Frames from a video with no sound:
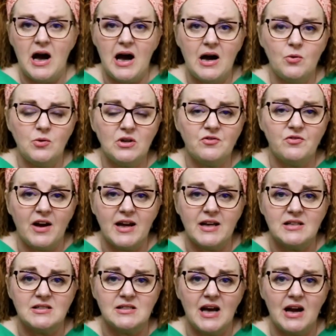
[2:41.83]
I would
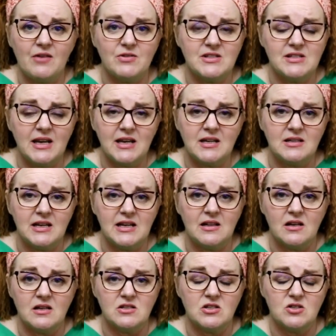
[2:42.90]
advise to have a second
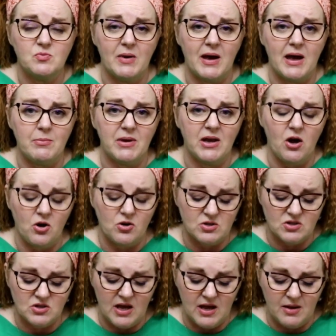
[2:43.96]
needle as a spare
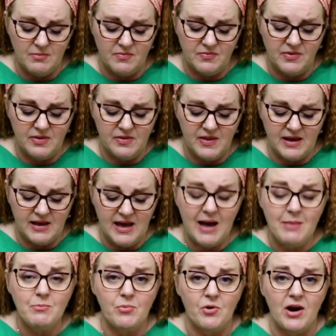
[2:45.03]
because they
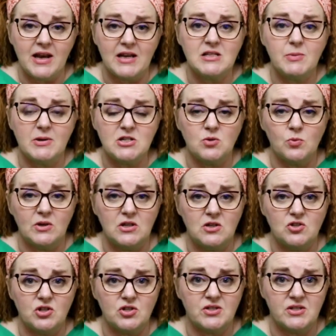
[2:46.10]
can break, especially when you're
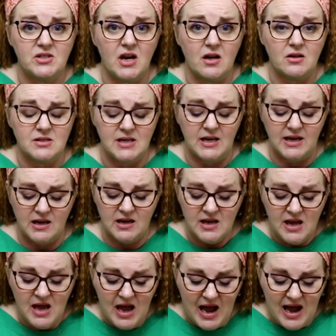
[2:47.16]
just starting.
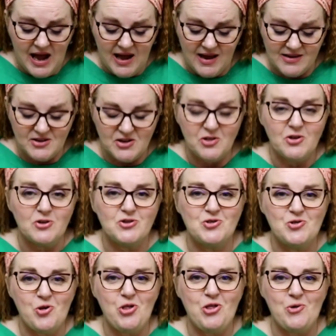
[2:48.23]
And there's
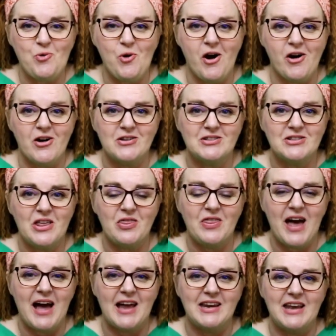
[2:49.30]
nothing worse
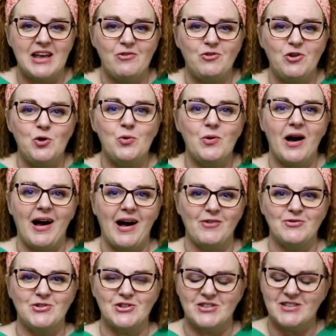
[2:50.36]
than if you have
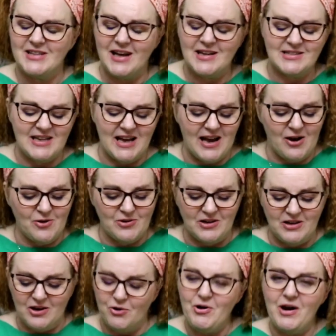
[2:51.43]
just sat down and
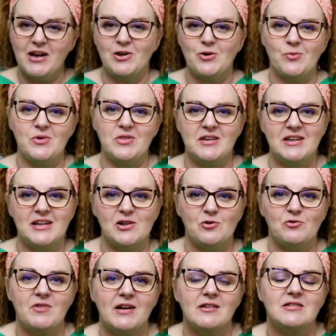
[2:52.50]
you're cracking on with your needle
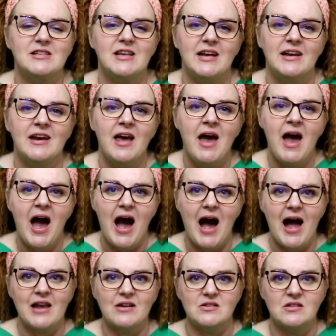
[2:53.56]
felting
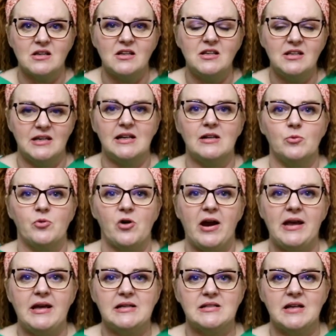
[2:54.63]
and your needle
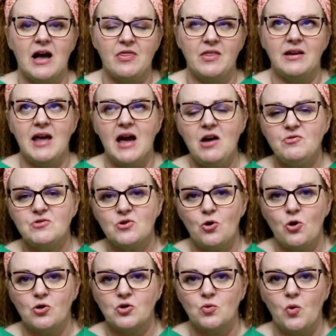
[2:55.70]
breaks. And then you have to
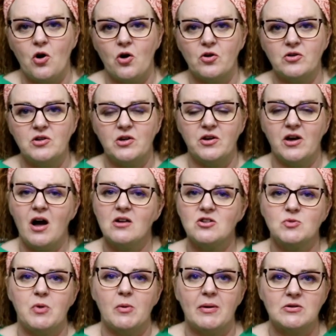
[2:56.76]
order one. You can't
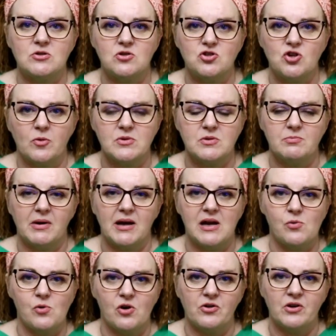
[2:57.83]
just pop out to the shops and buy
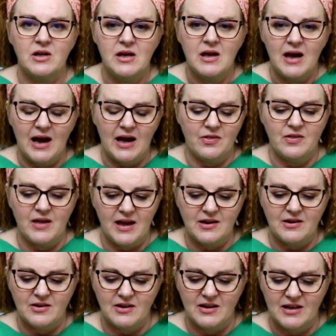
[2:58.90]
one. And
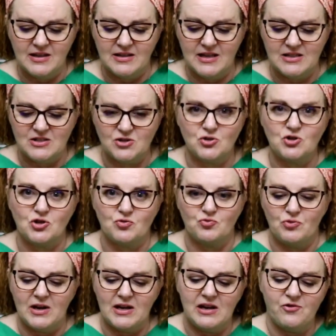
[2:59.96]
then it's just
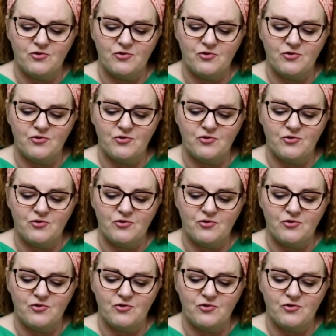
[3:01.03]
really